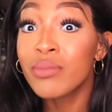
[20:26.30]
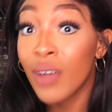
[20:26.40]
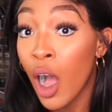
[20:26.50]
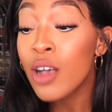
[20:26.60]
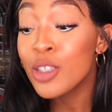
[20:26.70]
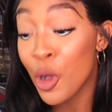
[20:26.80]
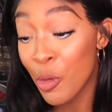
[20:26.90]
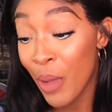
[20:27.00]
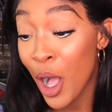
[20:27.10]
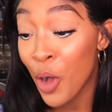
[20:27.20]
Also,
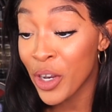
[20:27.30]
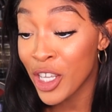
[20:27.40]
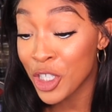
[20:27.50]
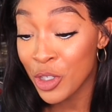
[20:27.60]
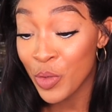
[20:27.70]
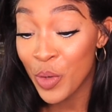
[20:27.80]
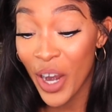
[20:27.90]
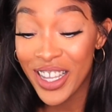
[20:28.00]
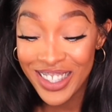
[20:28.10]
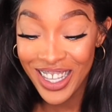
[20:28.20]
my own issues with
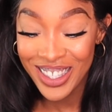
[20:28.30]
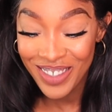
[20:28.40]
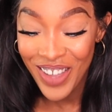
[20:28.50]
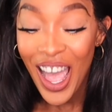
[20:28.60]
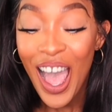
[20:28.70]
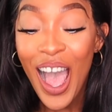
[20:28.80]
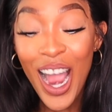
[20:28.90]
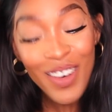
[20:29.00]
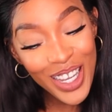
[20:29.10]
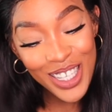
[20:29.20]
racism.
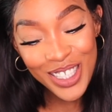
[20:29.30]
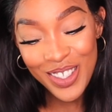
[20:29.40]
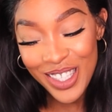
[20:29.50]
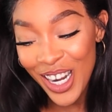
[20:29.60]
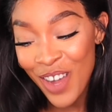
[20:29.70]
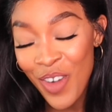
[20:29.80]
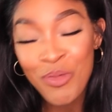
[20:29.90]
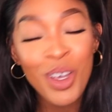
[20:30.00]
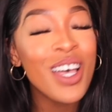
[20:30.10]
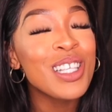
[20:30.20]
Our issues anyway.
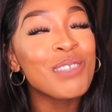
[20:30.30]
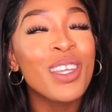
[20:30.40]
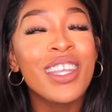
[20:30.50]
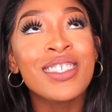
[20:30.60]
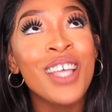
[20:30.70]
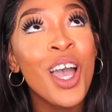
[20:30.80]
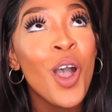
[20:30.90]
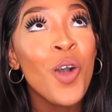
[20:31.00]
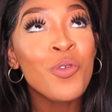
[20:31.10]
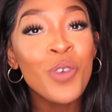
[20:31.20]
My husband is
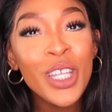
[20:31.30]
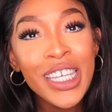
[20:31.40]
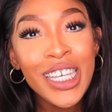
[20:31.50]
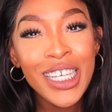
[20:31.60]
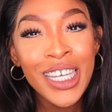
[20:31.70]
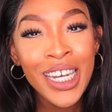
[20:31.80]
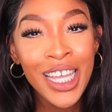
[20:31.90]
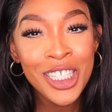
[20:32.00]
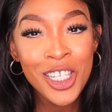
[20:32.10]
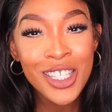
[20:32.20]
really good
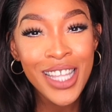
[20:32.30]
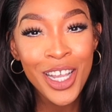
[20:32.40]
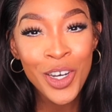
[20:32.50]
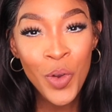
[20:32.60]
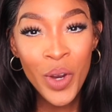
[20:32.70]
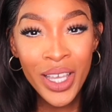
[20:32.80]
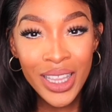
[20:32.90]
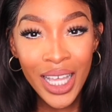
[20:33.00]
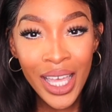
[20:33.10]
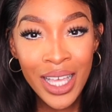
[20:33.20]
at just
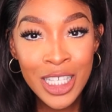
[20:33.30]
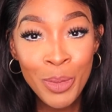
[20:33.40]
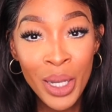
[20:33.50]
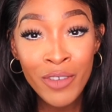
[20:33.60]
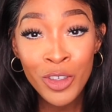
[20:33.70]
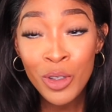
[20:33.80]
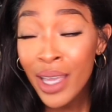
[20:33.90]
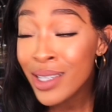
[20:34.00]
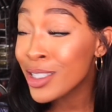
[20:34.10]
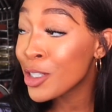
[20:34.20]
ignoring things, but if you
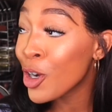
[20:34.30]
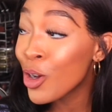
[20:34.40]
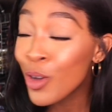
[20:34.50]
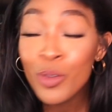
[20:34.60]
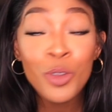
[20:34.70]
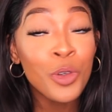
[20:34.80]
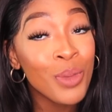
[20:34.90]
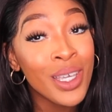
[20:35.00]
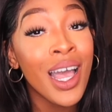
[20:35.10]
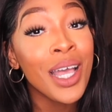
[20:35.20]
like stare a hole through
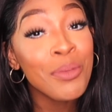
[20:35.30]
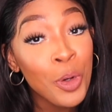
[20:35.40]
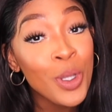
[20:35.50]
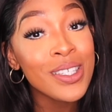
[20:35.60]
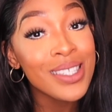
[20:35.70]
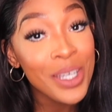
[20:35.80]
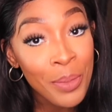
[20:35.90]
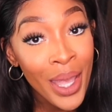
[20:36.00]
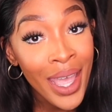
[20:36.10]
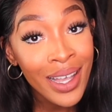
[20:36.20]
me, I'm going to stare
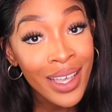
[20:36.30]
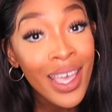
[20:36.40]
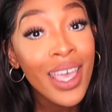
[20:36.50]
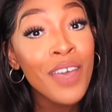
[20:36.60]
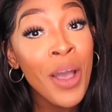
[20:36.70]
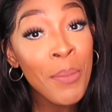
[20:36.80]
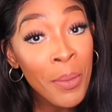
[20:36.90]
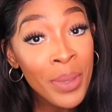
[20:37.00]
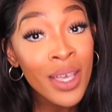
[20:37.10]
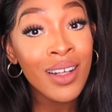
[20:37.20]
back. If I'm
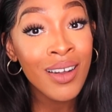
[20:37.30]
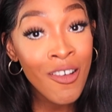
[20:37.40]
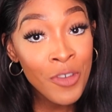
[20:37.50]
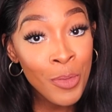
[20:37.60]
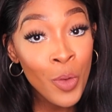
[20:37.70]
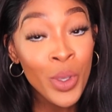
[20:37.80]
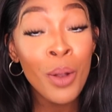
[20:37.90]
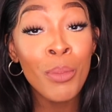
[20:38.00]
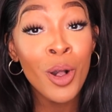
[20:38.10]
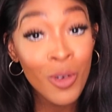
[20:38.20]
gonna be uncomfortable, we
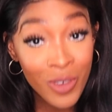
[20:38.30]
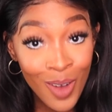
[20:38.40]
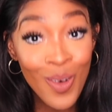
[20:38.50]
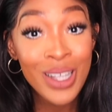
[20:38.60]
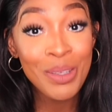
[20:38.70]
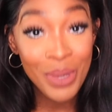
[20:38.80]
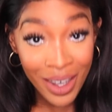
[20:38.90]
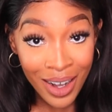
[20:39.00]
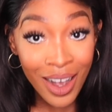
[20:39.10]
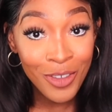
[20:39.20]
are both going to be
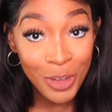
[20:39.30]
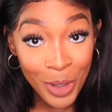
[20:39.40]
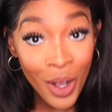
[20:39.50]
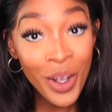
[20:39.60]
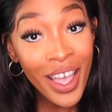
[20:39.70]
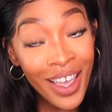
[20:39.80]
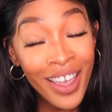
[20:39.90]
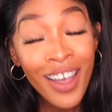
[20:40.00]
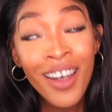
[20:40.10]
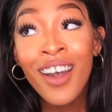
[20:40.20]
uncomfortable,
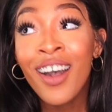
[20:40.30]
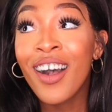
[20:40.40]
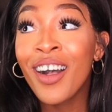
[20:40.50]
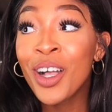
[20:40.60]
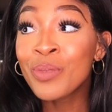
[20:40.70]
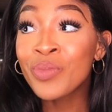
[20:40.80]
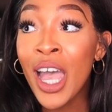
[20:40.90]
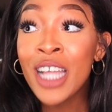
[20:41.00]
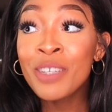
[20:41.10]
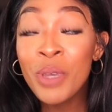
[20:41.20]
okay?
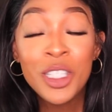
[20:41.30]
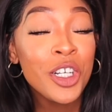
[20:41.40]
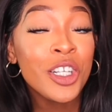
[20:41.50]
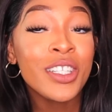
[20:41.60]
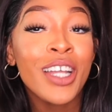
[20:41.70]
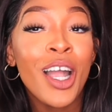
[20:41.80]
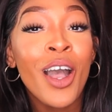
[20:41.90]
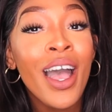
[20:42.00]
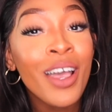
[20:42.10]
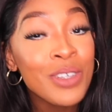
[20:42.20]
I mentioned earlier how
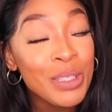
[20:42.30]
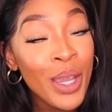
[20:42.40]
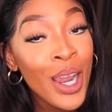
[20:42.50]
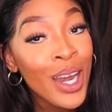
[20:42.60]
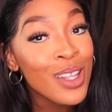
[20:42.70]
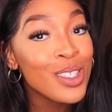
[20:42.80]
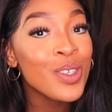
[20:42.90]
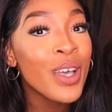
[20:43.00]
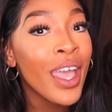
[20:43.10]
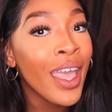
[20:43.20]
I was married
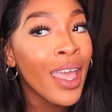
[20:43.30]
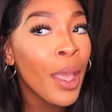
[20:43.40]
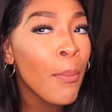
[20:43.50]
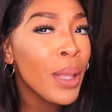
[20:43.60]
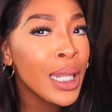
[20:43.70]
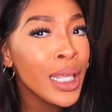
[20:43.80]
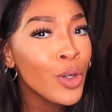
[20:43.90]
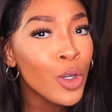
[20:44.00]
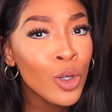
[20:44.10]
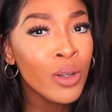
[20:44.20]
into a
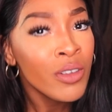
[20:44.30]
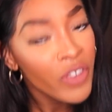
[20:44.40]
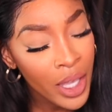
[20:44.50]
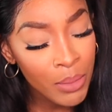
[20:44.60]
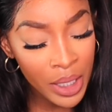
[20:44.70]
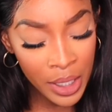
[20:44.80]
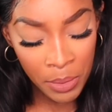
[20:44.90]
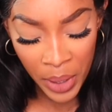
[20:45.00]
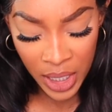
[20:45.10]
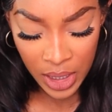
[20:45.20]
political family,
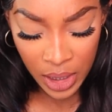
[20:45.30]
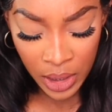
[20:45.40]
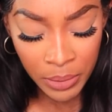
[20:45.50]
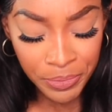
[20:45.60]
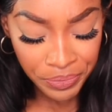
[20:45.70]
basically.